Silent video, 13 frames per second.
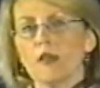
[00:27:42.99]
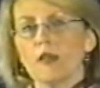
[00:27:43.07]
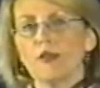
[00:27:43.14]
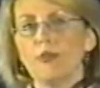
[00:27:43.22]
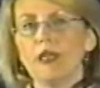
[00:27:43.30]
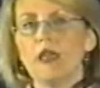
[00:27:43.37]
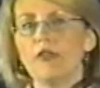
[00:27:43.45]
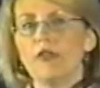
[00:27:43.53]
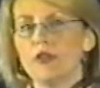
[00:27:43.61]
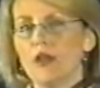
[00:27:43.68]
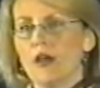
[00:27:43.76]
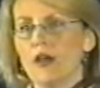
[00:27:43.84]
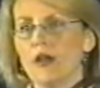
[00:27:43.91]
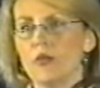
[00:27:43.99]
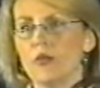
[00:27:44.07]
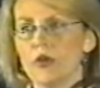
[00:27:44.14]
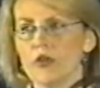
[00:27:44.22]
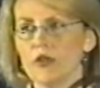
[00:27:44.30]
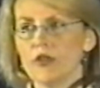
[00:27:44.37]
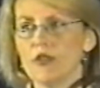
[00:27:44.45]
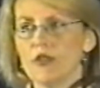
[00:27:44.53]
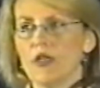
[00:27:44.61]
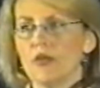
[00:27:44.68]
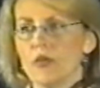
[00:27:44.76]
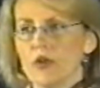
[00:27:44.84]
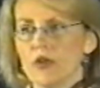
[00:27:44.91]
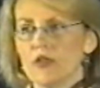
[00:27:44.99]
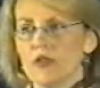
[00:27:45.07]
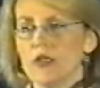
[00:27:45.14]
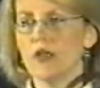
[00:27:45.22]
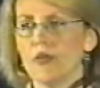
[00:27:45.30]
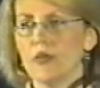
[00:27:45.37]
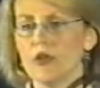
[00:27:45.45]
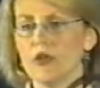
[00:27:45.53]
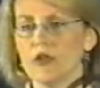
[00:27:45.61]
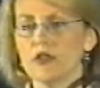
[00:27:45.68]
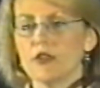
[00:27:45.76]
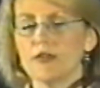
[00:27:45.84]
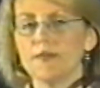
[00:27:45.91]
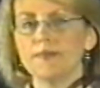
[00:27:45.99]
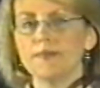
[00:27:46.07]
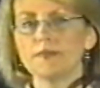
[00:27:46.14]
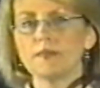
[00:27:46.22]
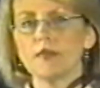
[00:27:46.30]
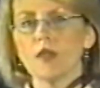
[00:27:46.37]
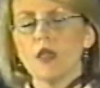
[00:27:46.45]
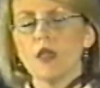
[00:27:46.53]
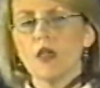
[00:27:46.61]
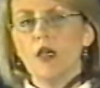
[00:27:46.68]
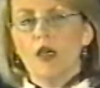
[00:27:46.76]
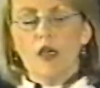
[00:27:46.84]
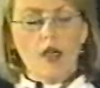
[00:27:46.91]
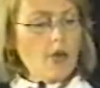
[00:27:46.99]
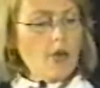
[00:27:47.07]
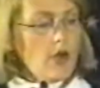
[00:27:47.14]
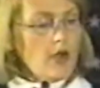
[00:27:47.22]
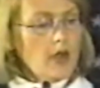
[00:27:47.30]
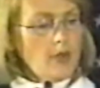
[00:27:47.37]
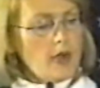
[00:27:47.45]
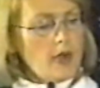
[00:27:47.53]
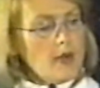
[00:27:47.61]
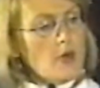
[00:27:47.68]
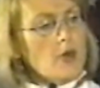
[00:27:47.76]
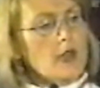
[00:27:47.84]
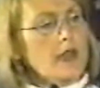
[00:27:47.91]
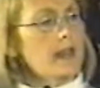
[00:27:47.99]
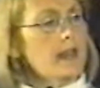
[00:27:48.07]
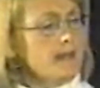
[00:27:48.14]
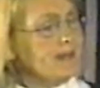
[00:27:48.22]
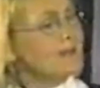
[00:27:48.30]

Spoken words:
The behavior got worse and worse and worse. I woke up one morning.